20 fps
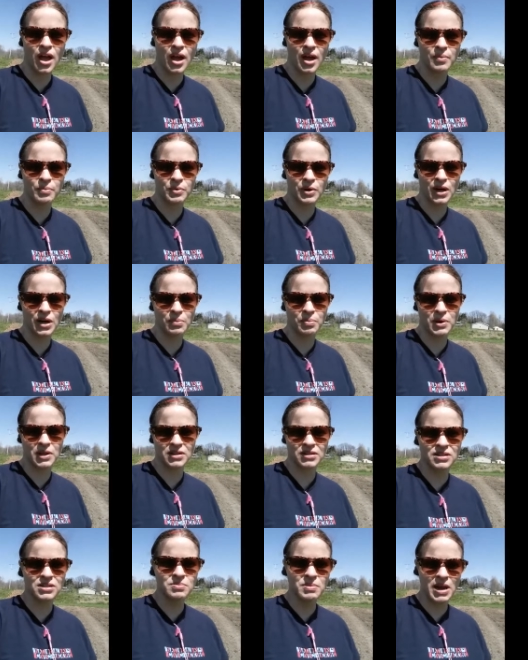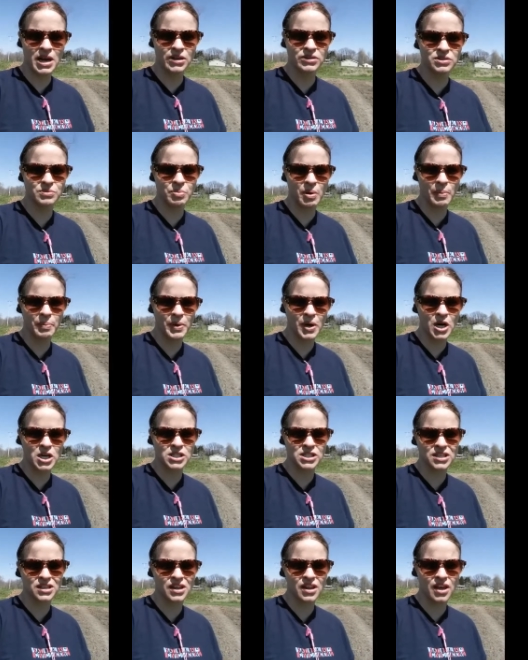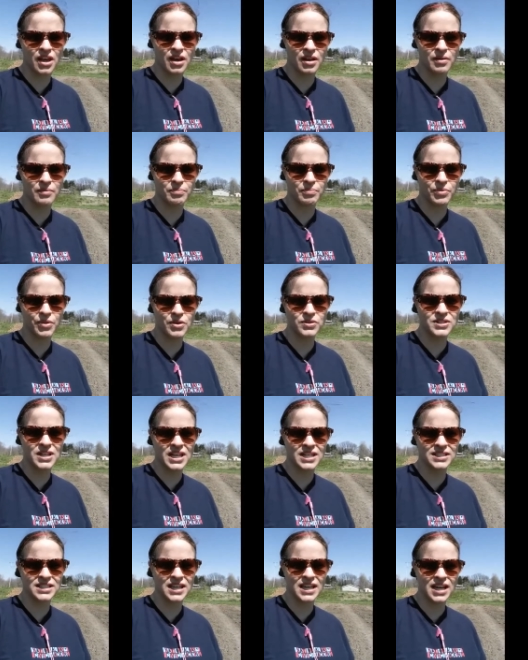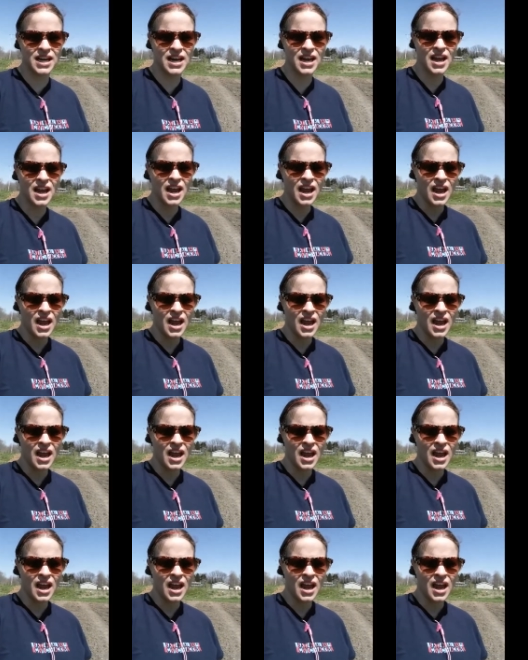Um, we're going to put the tomatoes and peppers and um, those things in.